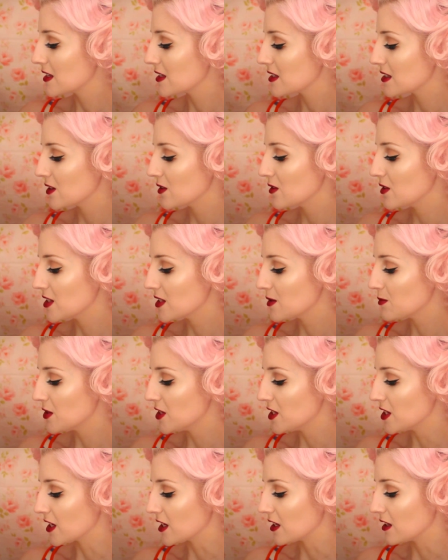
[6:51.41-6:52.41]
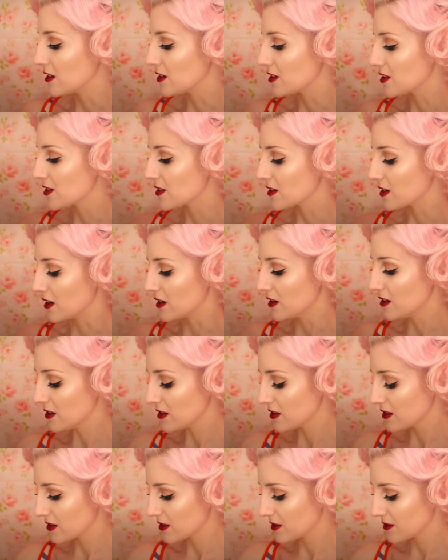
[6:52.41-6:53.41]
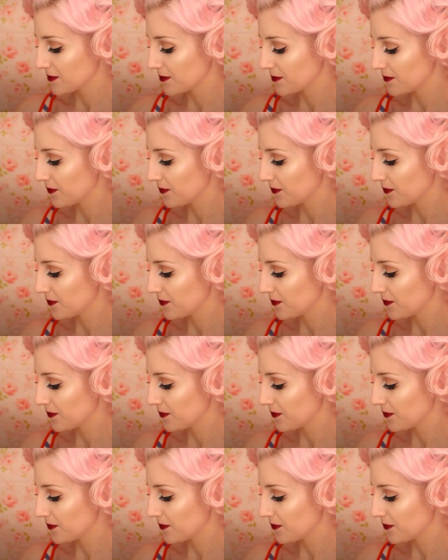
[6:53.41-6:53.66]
So this particular skirt